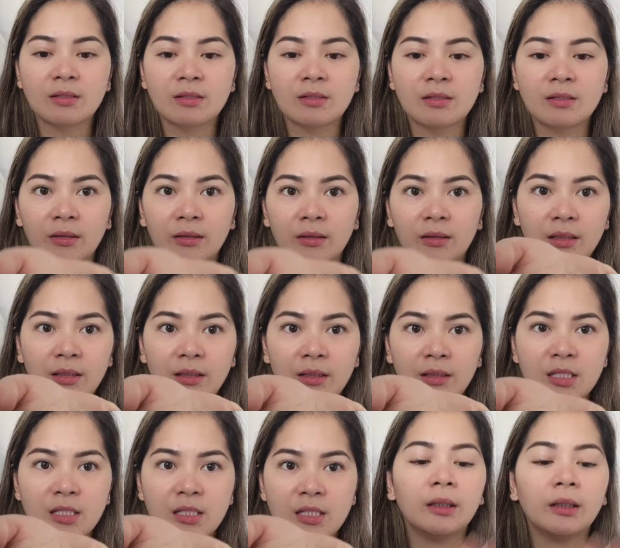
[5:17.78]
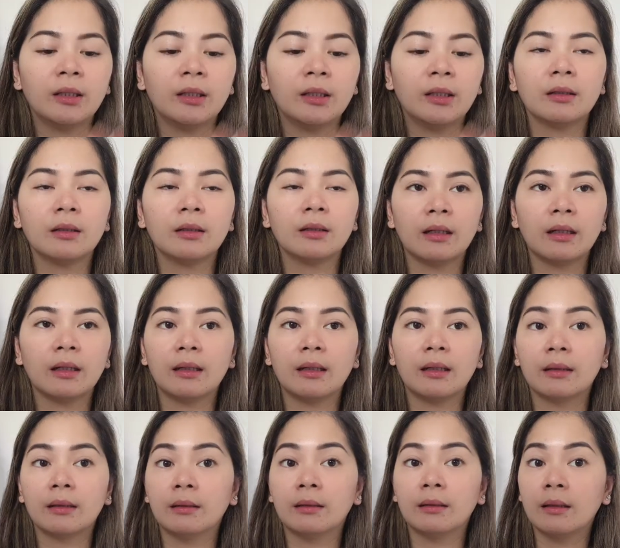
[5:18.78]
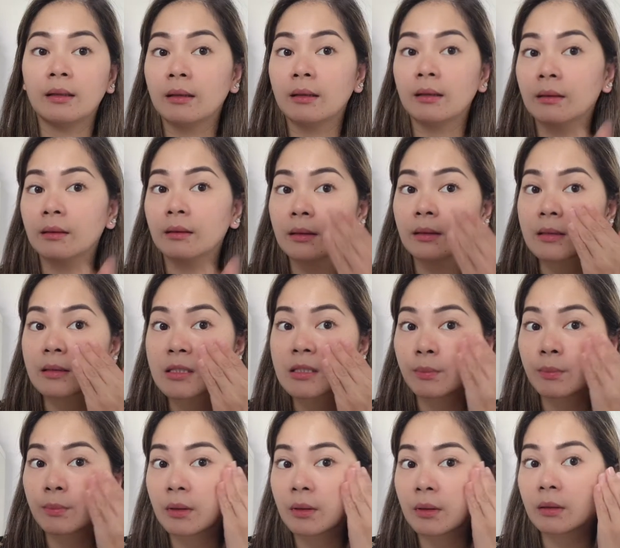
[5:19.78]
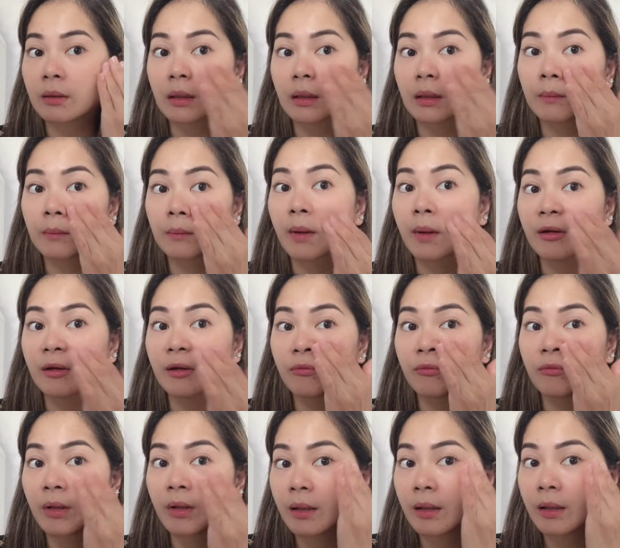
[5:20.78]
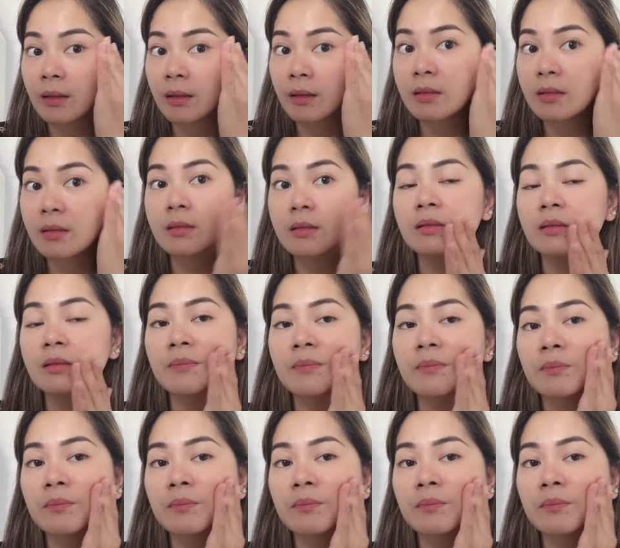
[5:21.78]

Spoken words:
So here's the product, and then let's put it in my face.